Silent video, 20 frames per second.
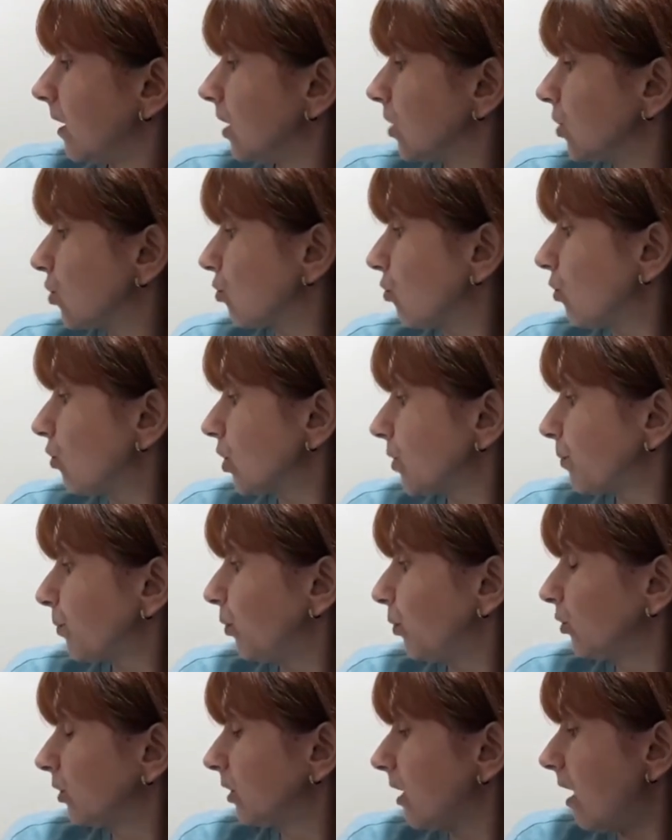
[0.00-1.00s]
George
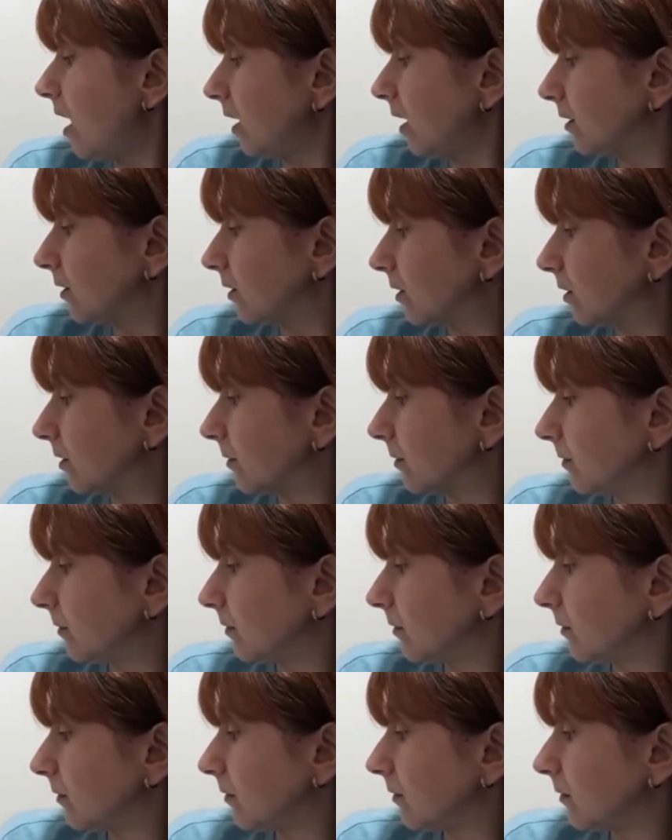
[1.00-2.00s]
pulled harder.
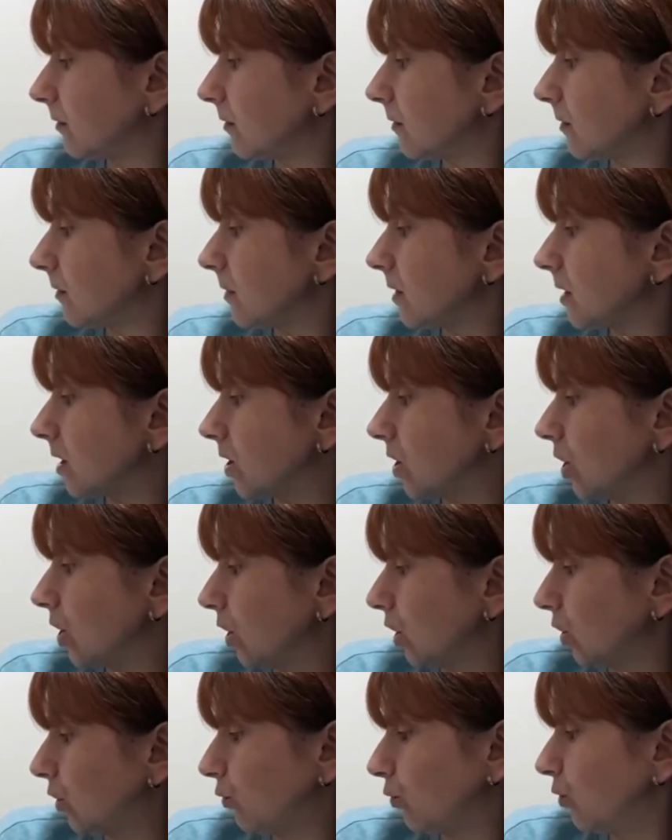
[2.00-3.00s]

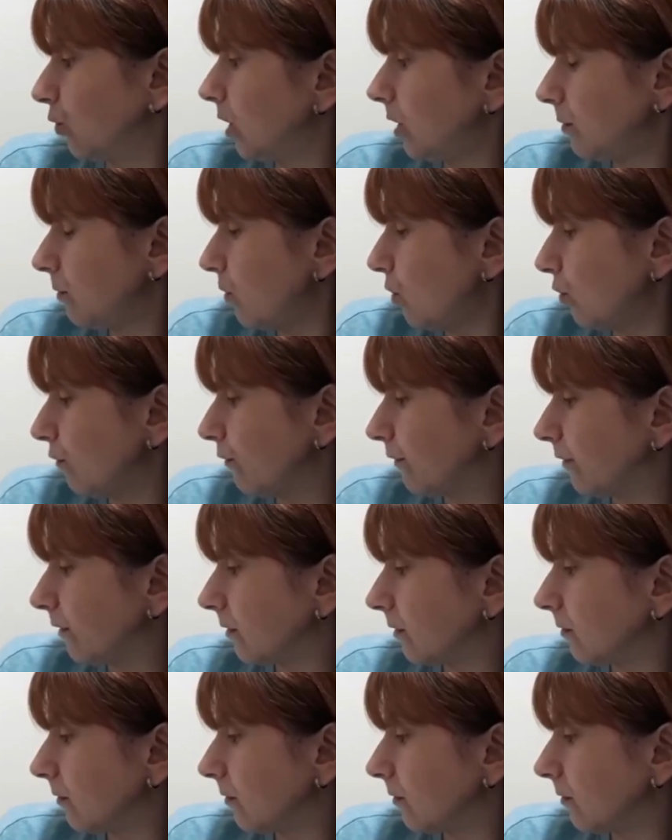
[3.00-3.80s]
Still it wouldn't move.